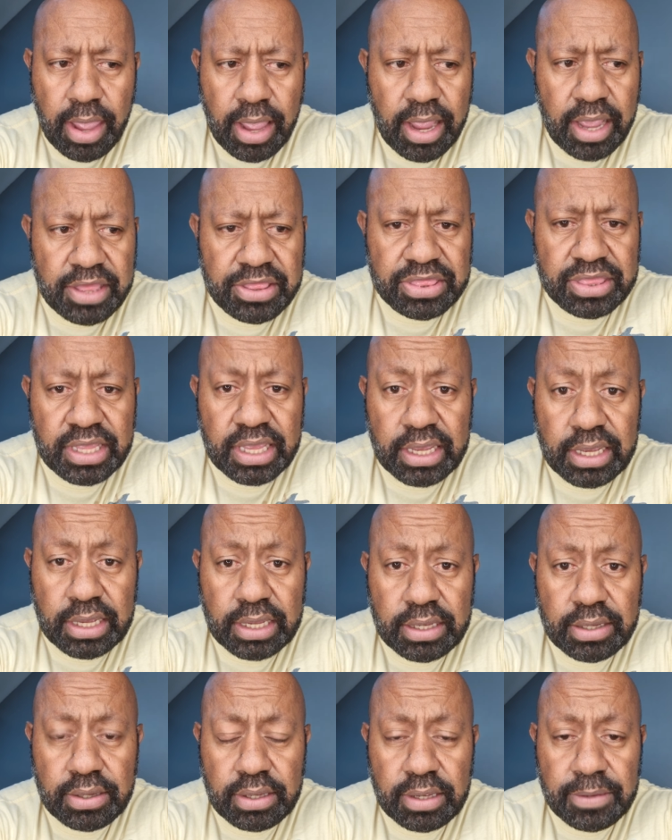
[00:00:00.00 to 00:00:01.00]
I
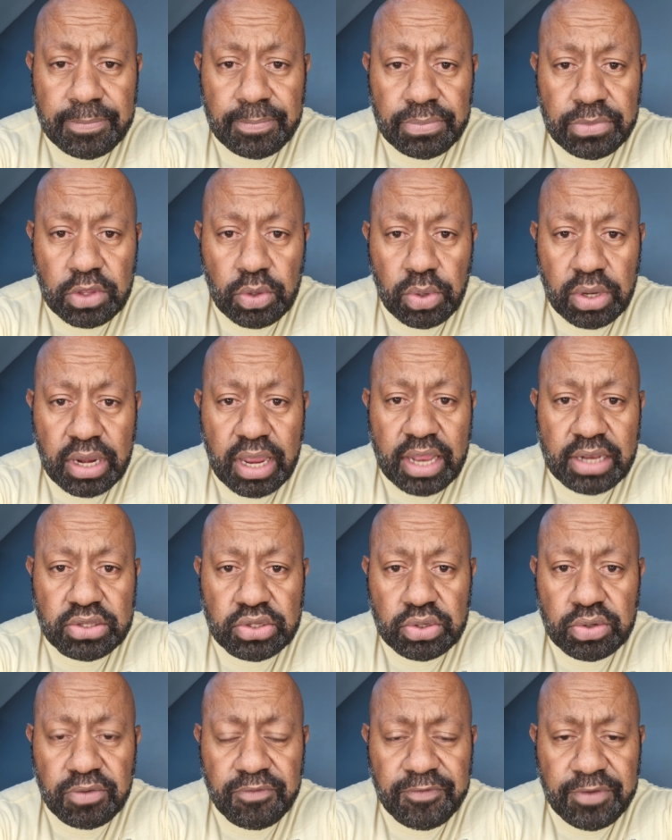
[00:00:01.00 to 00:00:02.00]
think what
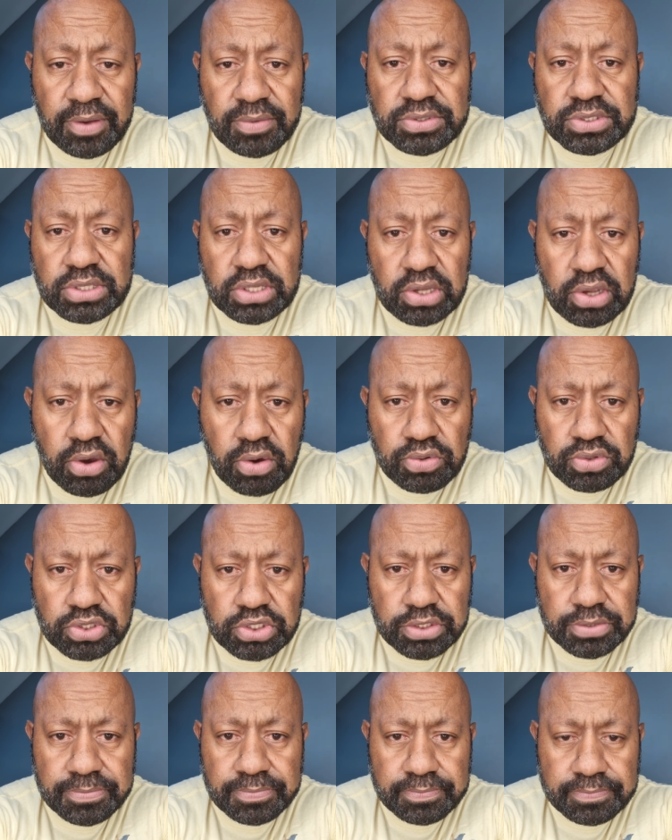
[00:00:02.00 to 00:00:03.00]
I'd do if I was the
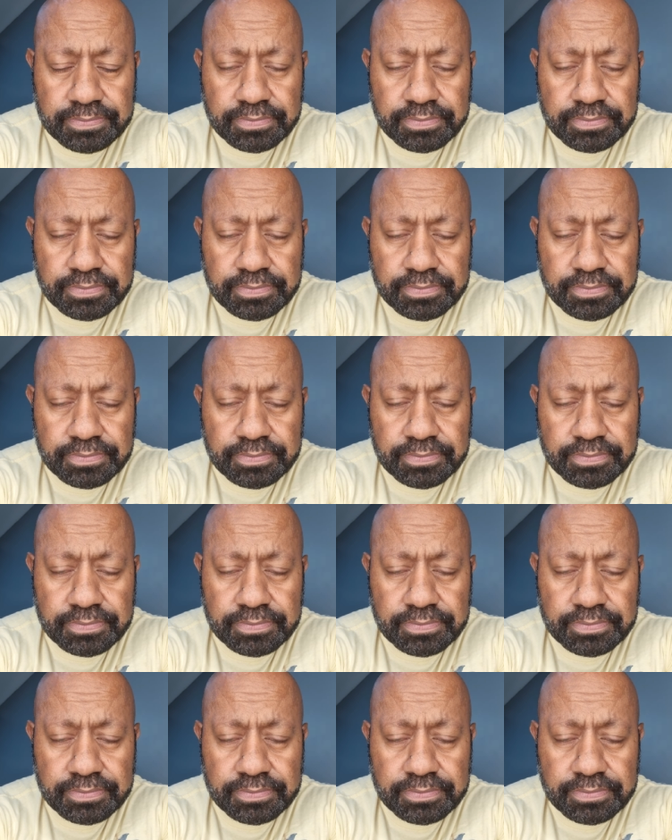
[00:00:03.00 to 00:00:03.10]
coach